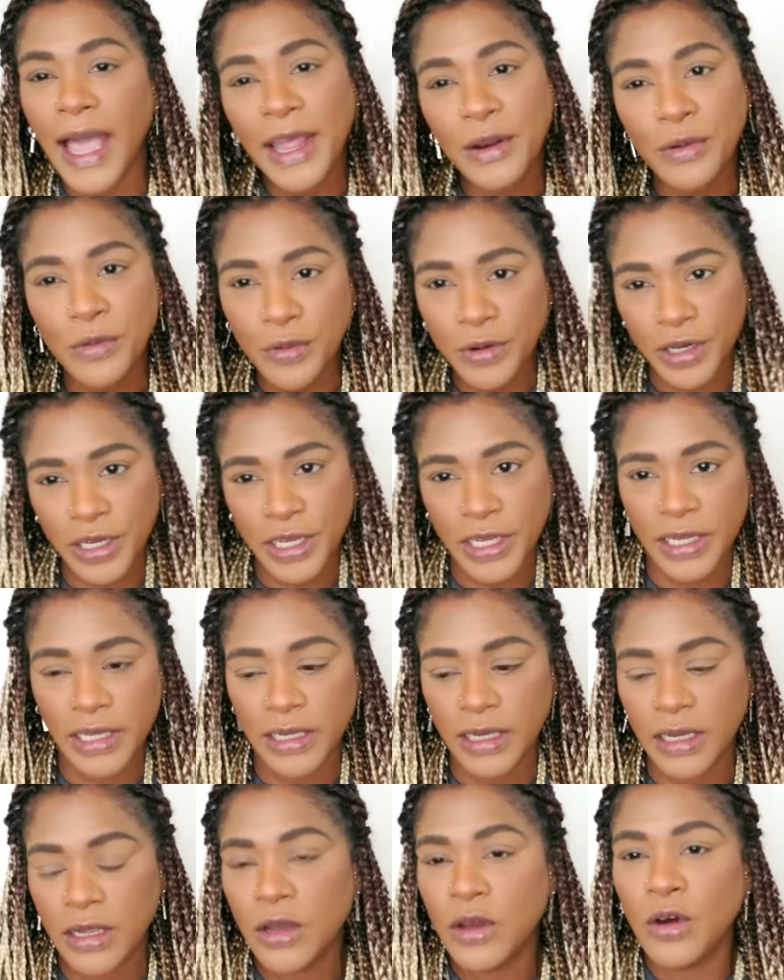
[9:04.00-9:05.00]
and
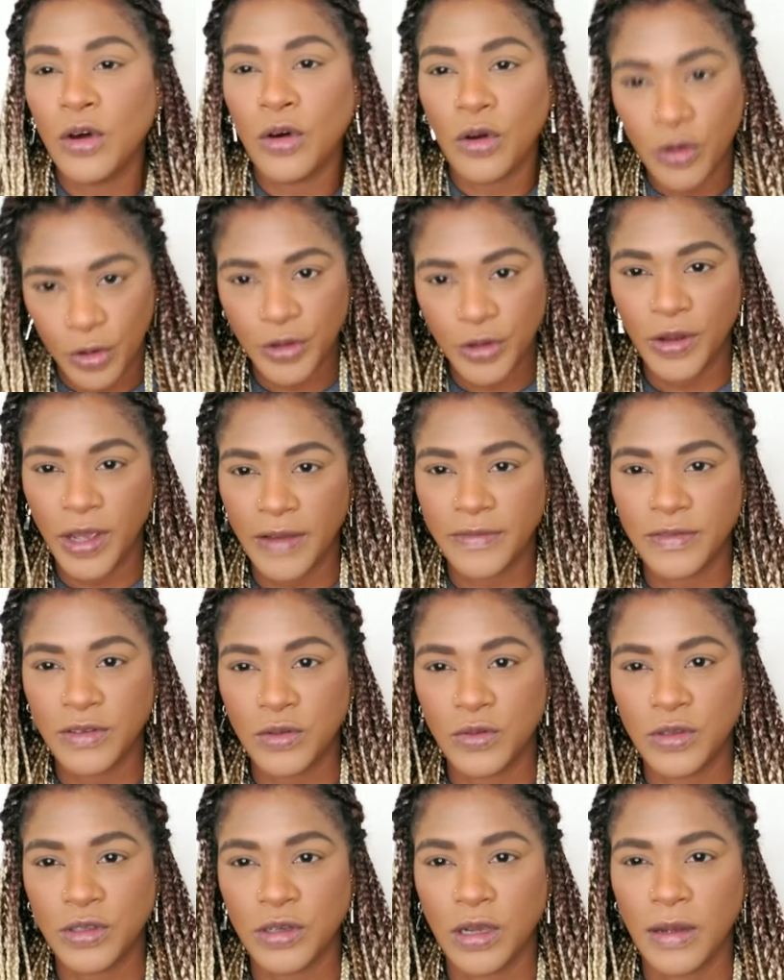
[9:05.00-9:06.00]
working, or you have
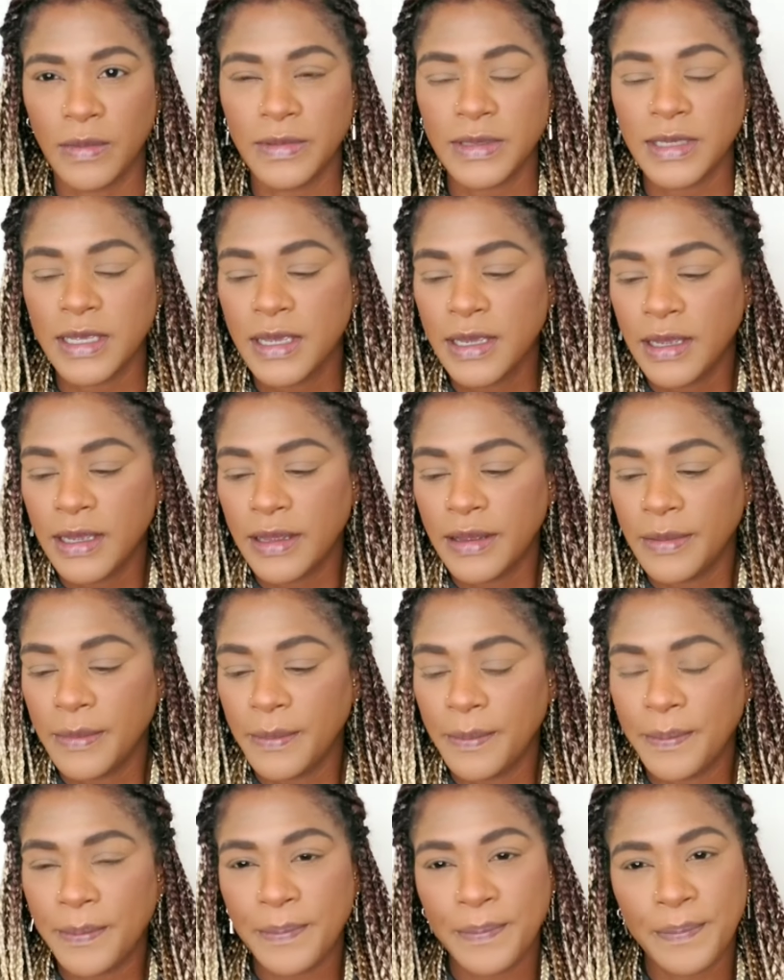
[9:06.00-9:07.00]
two jobs,
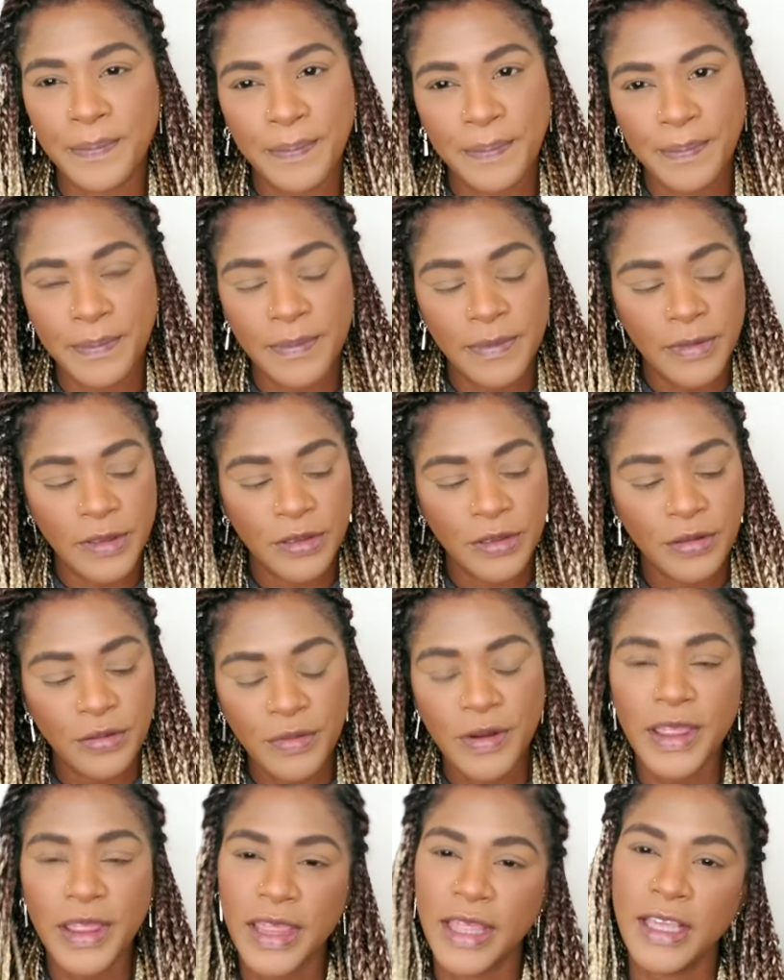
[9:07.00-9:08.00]

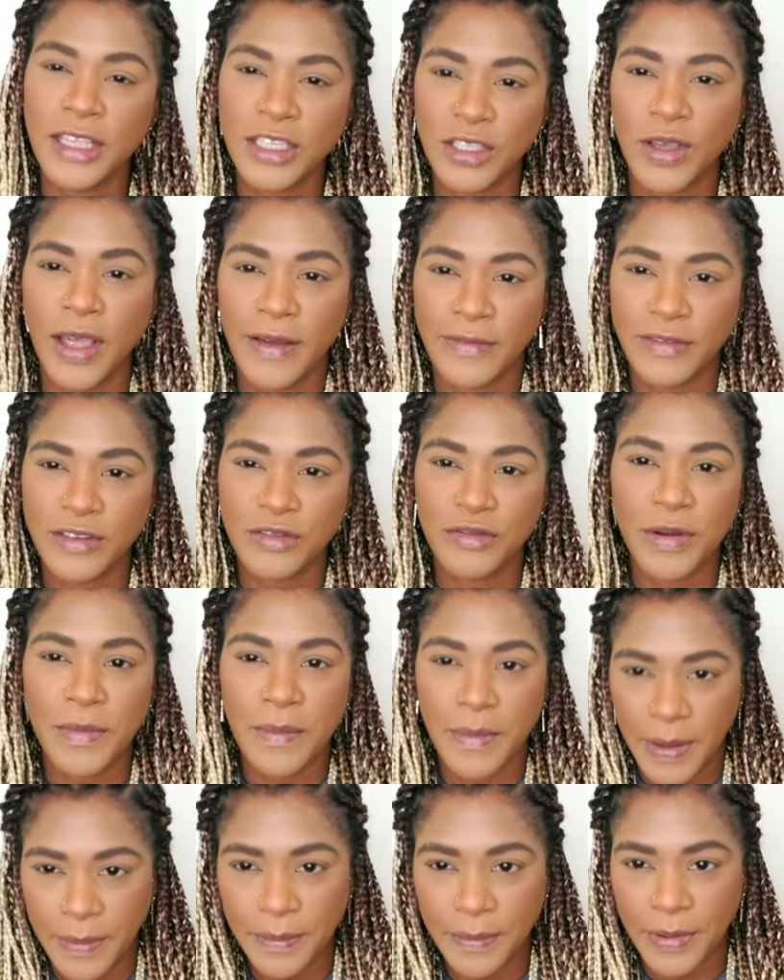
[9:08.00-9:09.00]
three things you have to
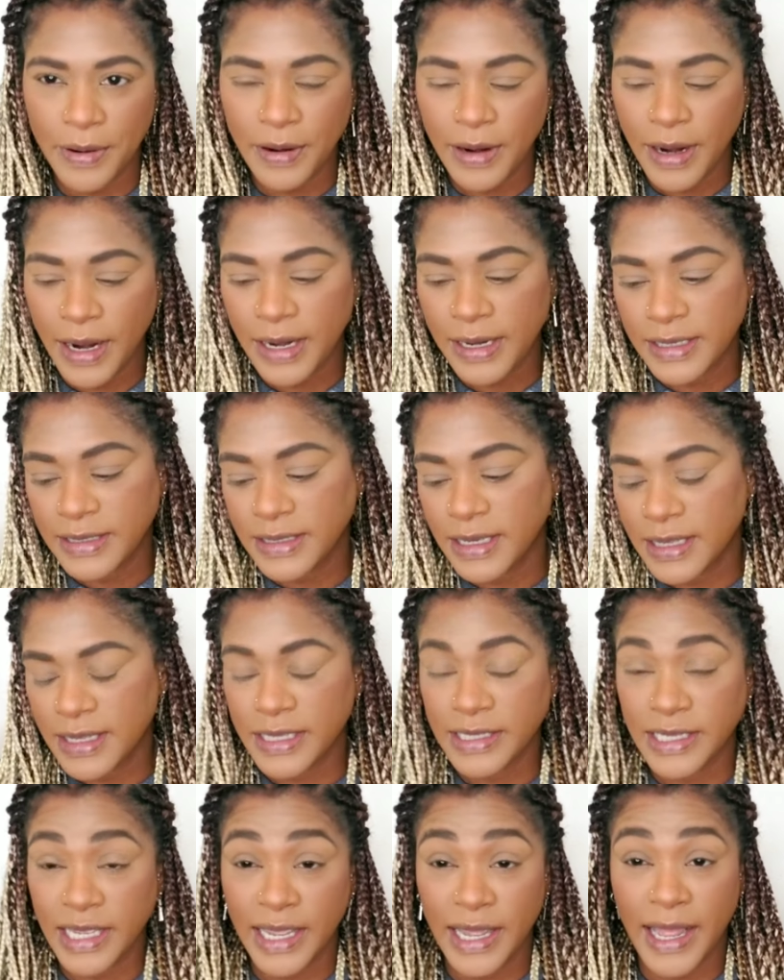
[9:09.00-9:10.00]
remember, and these are
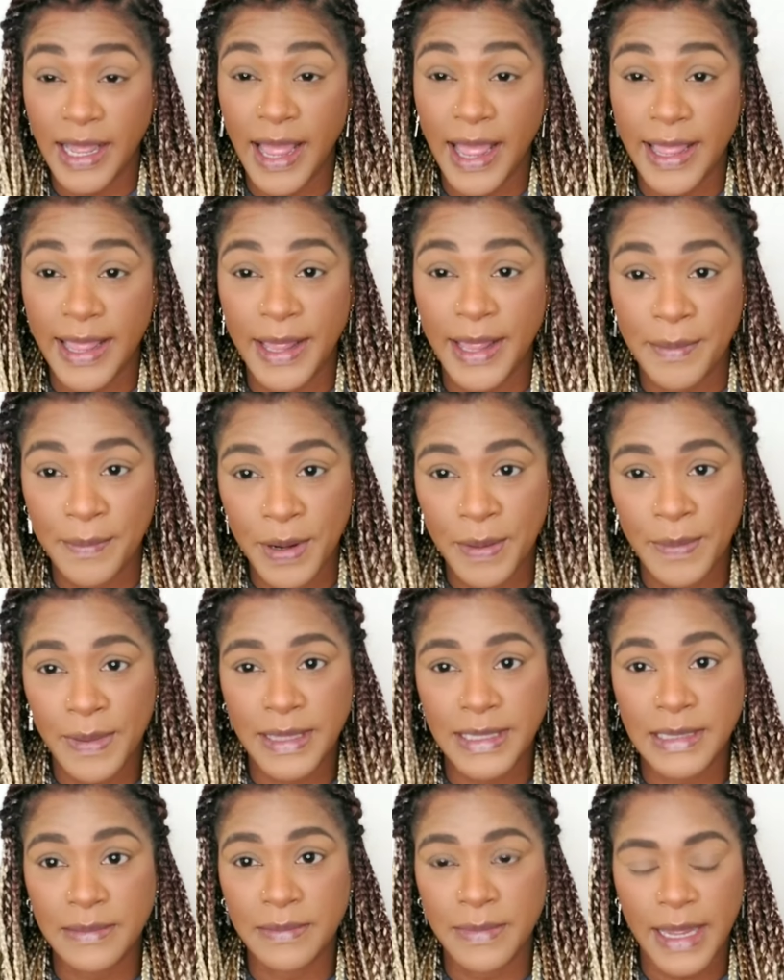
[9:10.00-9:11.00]
things I, I
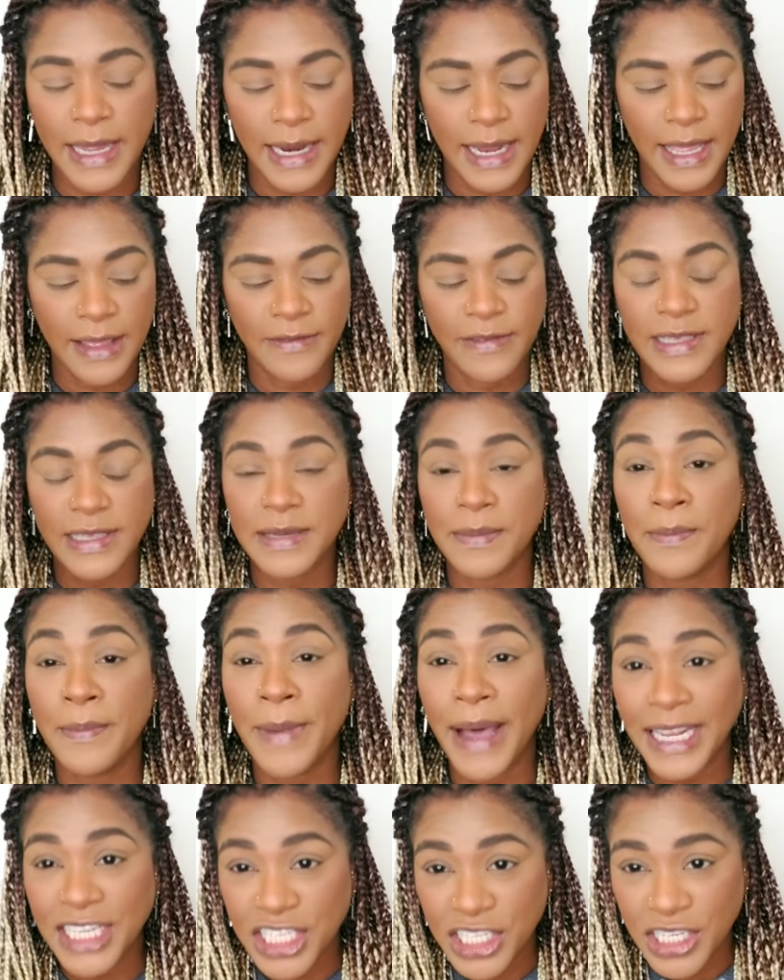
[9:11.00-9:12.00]
implement in my life: is
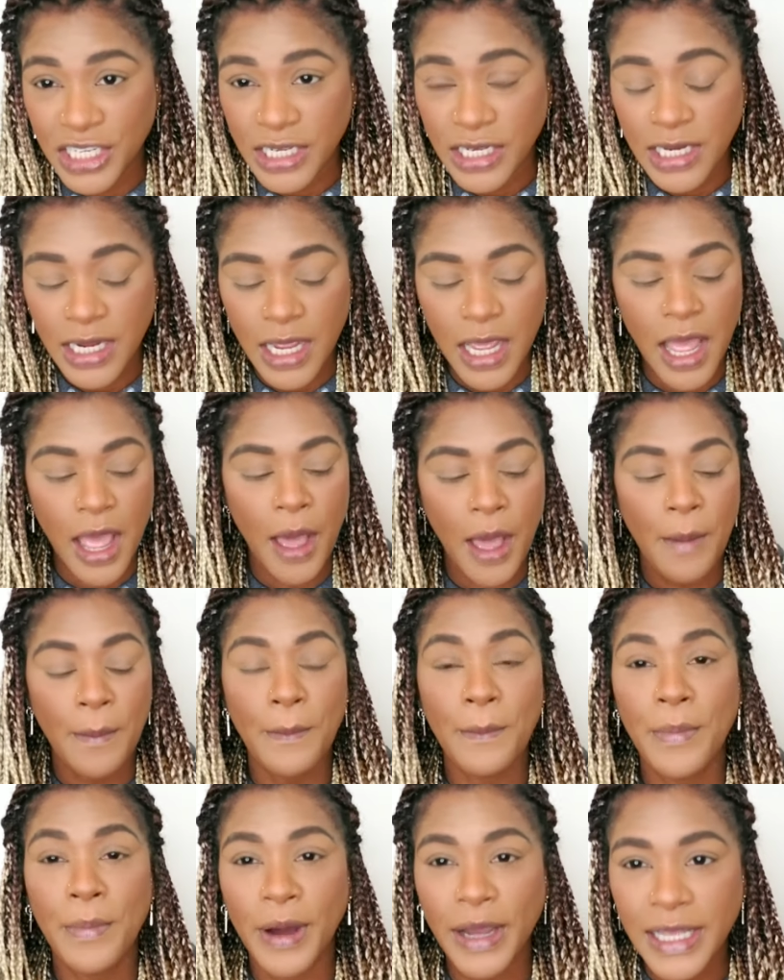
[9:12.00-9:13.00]
batching,
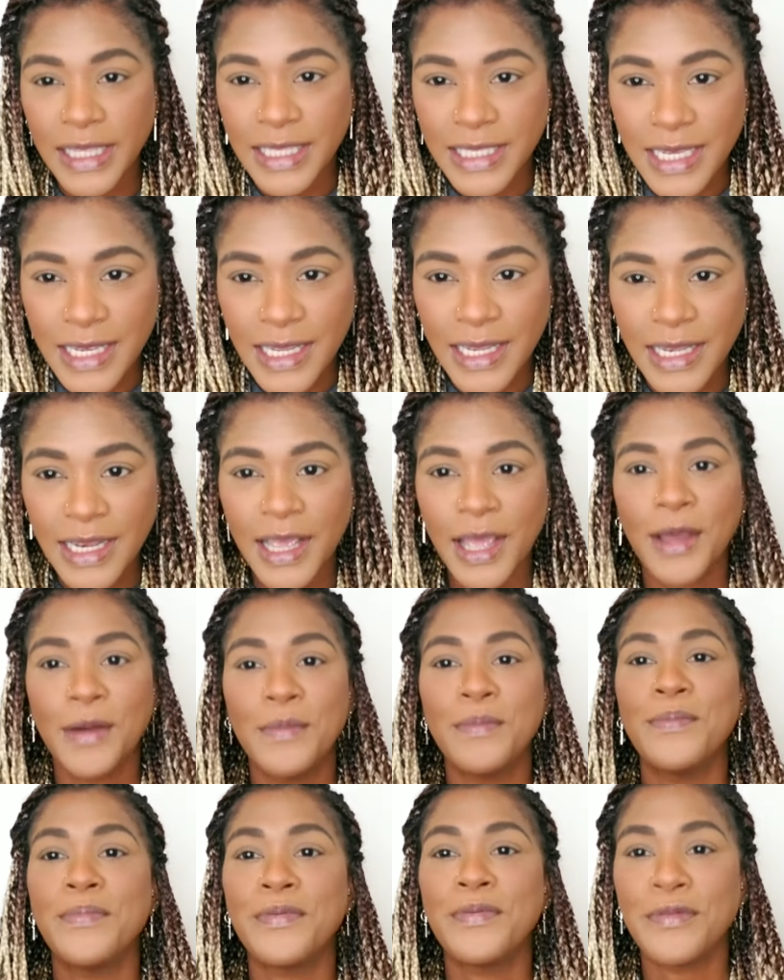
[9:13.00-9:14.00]
bucketing,
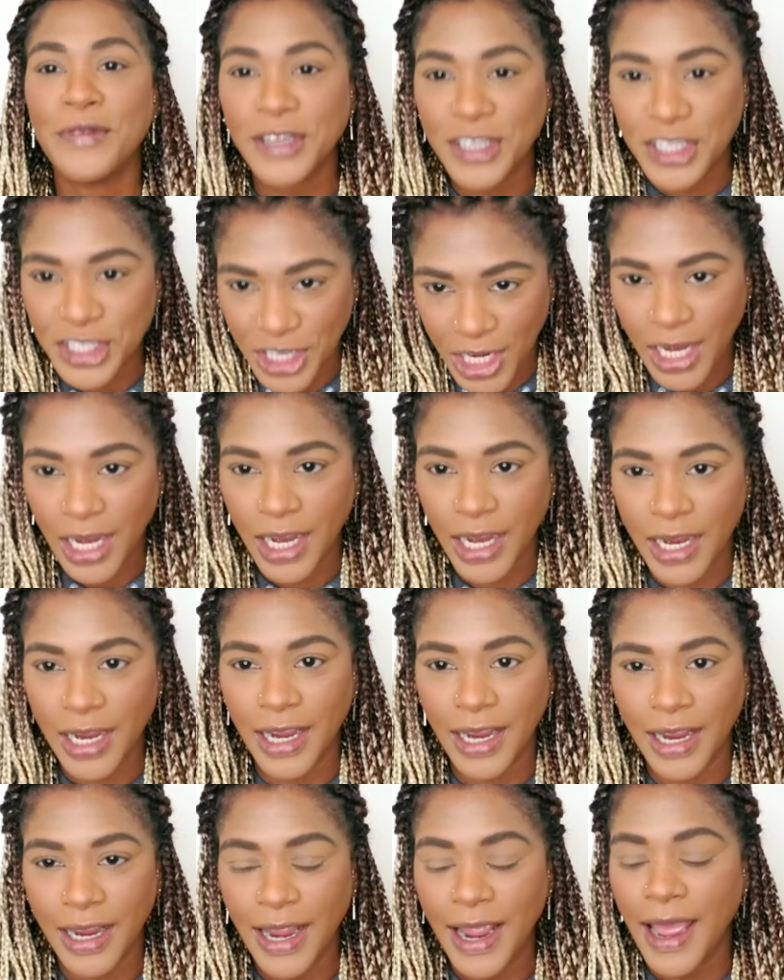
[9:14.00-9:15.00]
bridging,
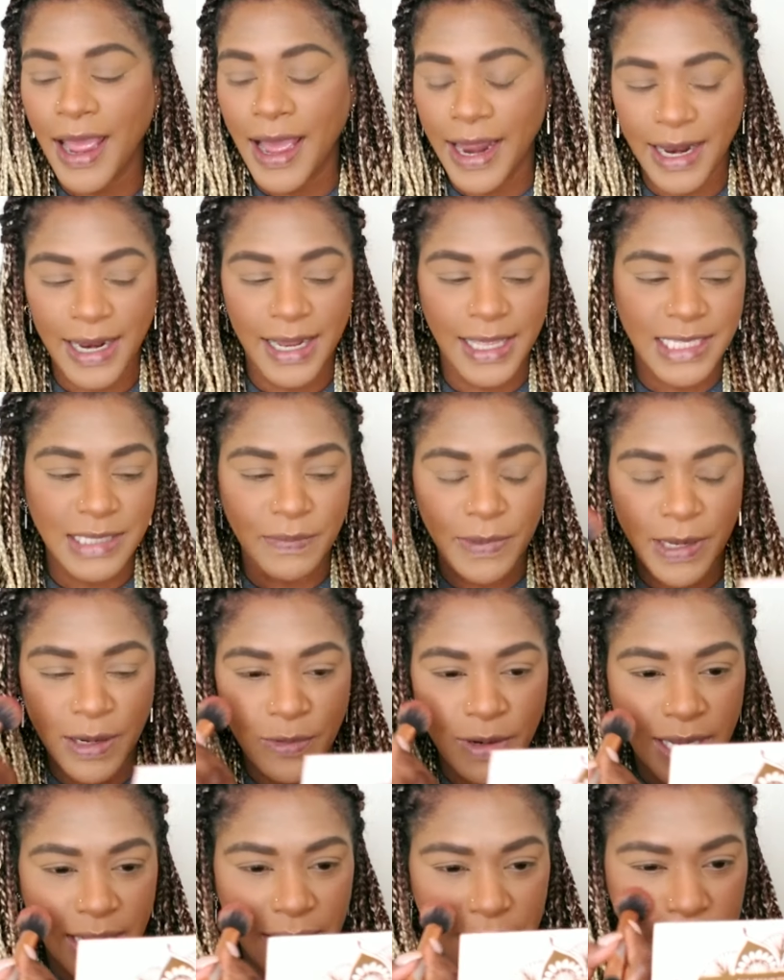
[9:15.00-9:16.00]
and I'll
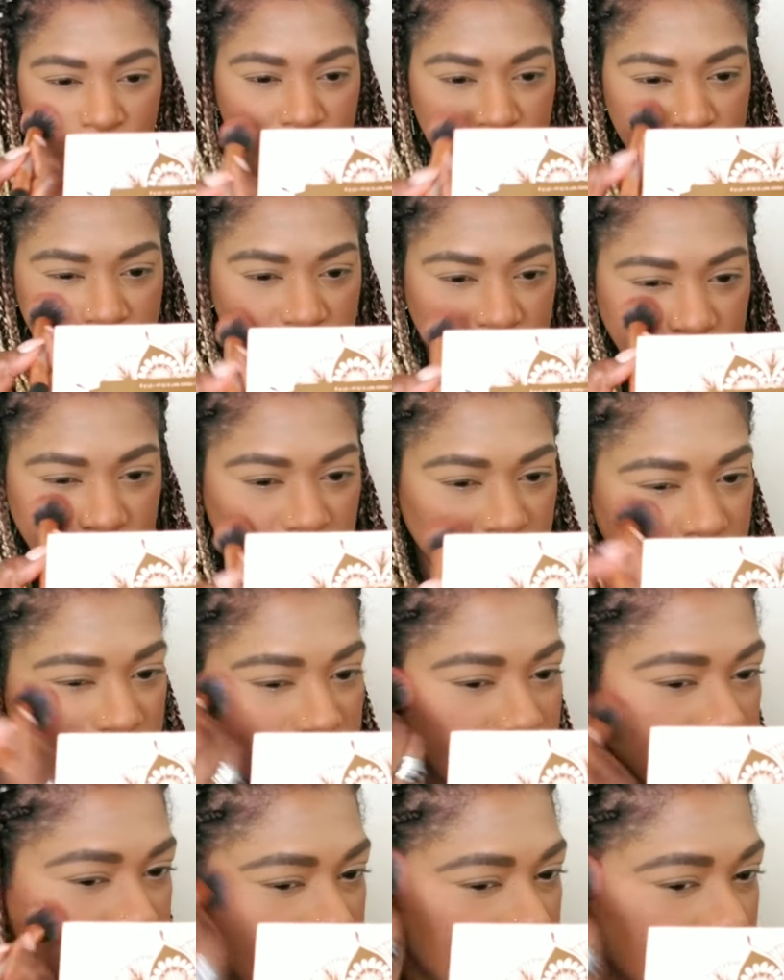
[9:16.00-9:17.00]
explain what that means